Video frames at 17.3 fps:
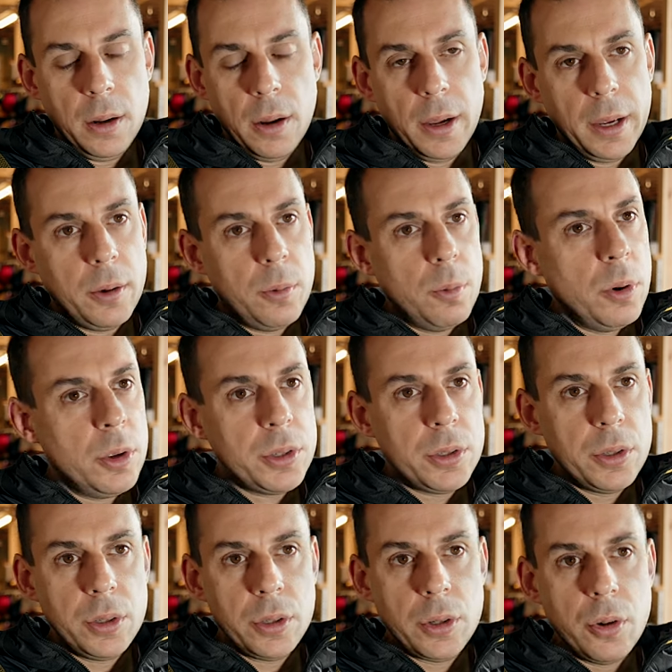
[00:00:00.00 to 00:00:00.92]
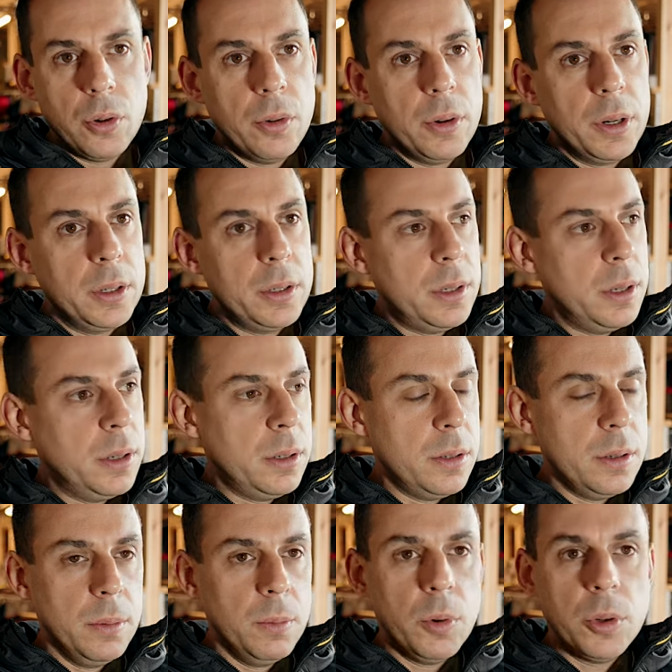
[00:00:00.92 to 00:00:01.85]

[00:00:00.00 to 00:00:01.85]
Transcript: Like, what's the scoring system?